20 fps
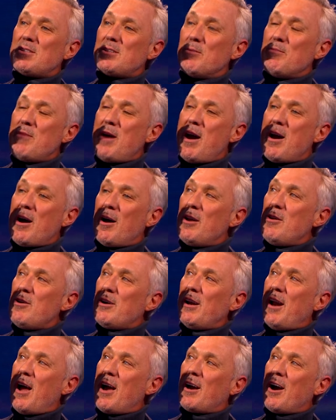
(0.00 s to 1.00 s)
to me, I'm
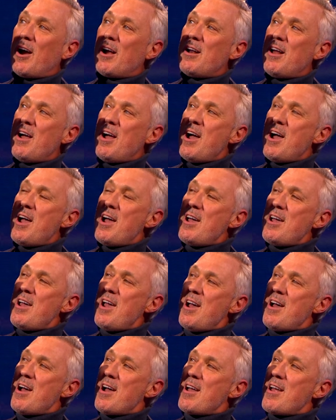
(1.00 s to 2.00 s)
looking at it going,
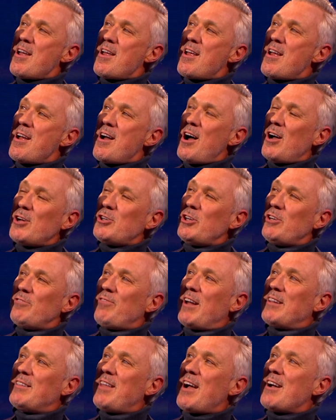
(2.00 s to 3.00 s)
yeah, I should have
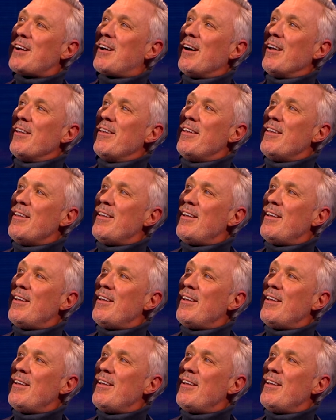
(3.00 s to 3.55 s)
had that gun.